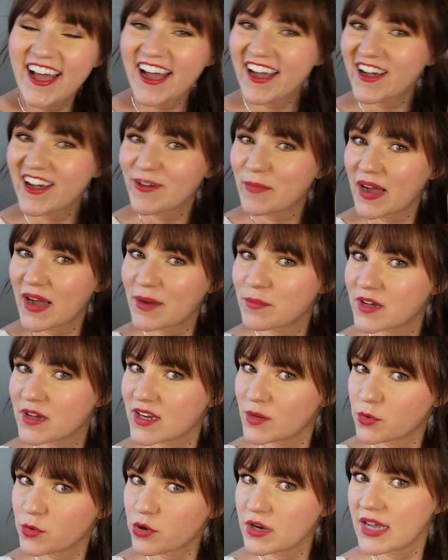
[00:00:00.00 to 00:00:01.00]
I'm
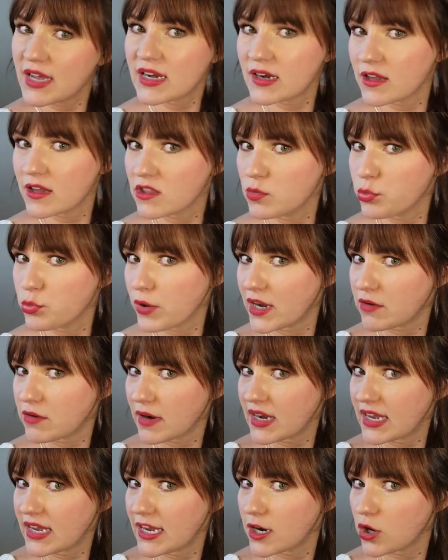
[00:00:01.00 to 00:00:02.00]
gonna create another braid
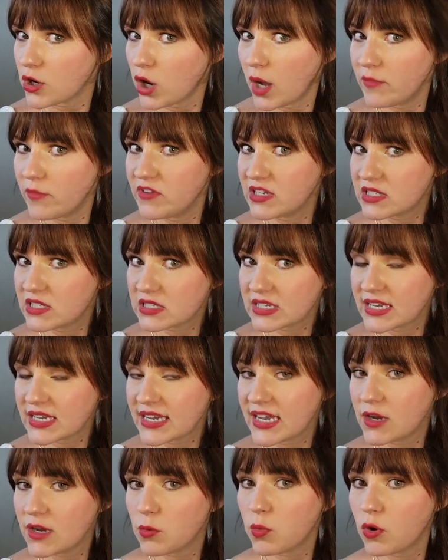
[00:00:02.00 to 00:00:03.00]
right here.
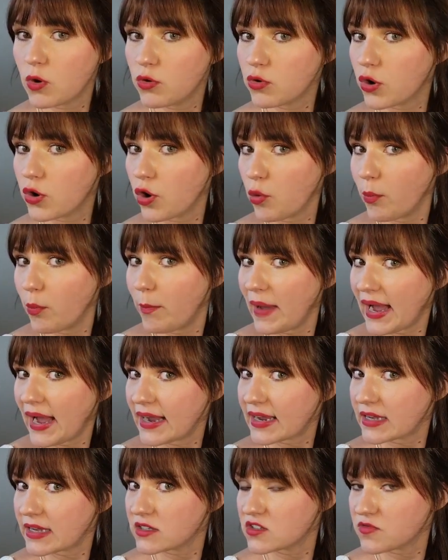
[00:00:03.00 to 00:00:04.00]
Obviously, it won't go
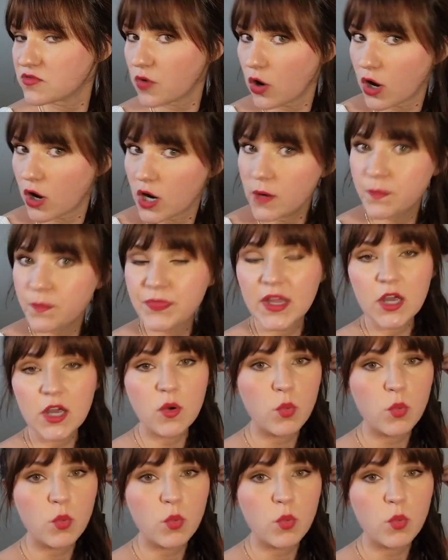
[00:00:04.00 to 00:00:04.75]
back as far.